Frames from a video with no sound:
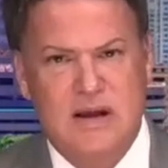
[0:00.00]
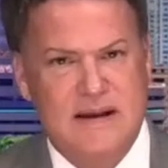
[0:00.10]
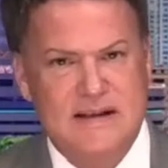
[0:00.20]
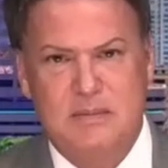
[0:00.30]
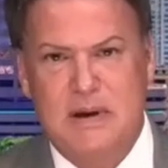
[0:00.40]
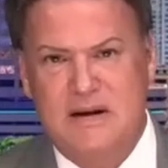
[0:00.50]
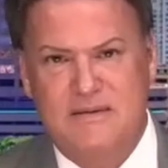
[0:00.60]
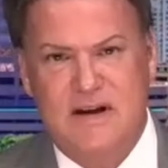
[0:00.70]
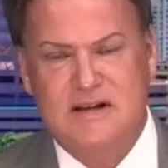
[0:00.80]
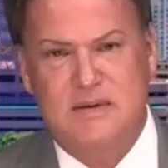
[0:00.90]
That's a big
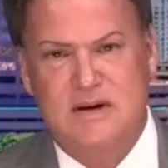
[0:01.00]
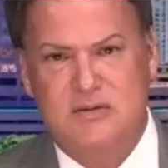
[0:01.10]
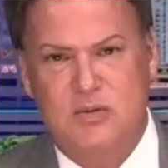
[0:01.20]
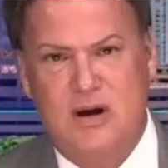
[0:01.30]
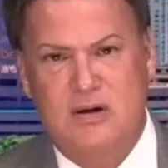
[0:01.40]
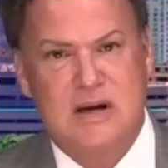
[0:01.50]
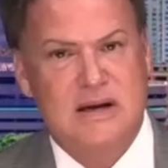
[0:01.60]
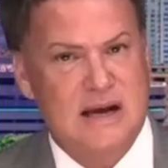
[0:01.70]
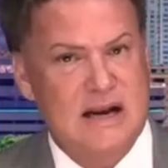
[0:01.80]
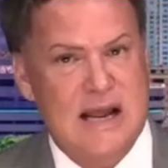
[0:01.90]
investment as well.
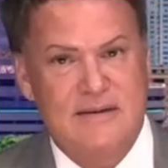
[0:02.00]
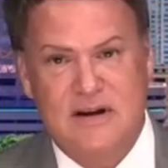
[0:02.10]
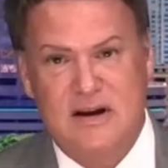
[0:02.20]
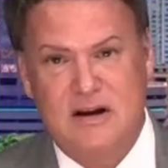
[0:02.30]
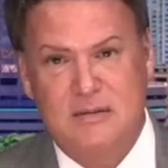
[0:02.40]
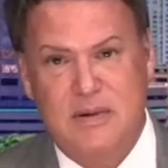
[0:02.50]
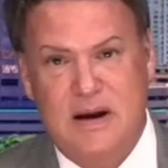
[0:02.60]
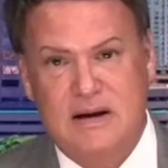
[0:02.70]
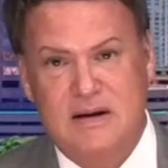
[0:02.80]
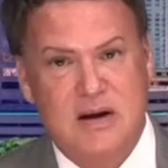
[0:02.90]
Not having a good bank,